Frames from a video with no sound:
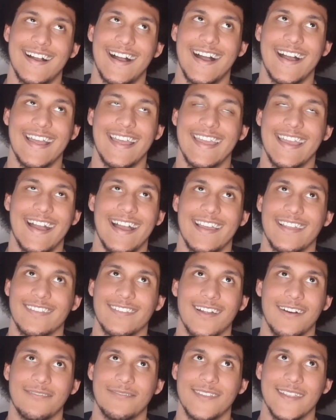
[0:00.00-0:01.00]
I I
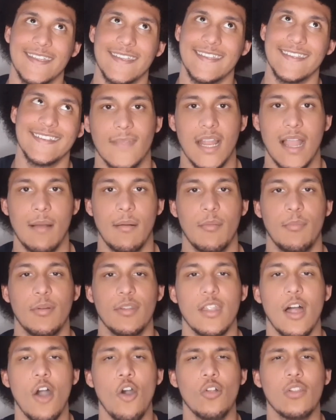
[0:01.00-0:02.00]
loved it. Comment
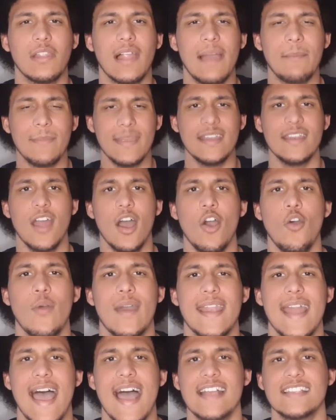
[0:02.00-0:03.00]
below, let me know,
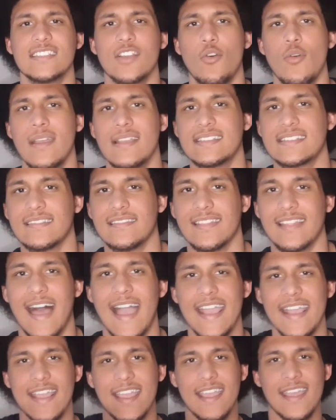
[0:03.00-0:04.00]
and as always,
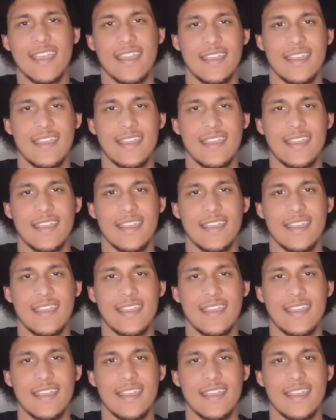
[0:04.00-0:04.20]
like,